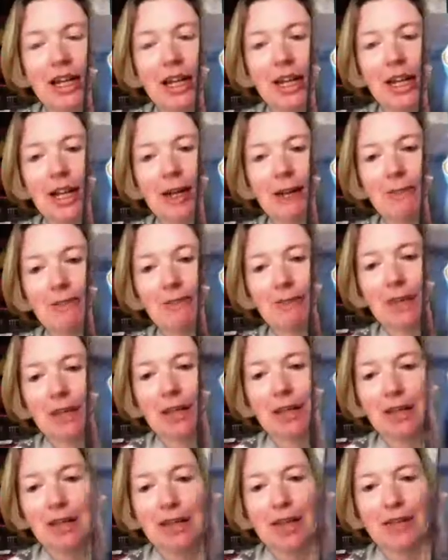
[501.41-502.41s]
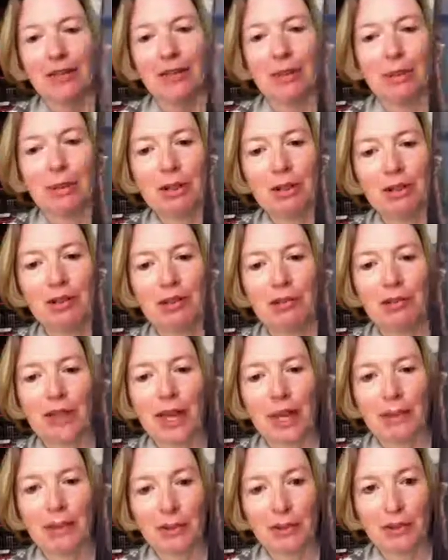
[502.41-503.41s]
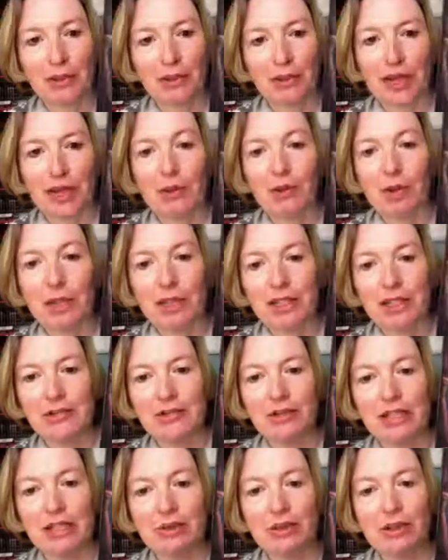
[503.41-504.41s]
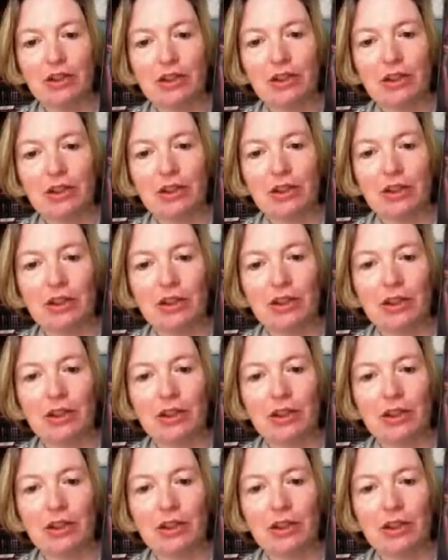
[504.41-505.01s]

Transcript: and because of that works for this one too.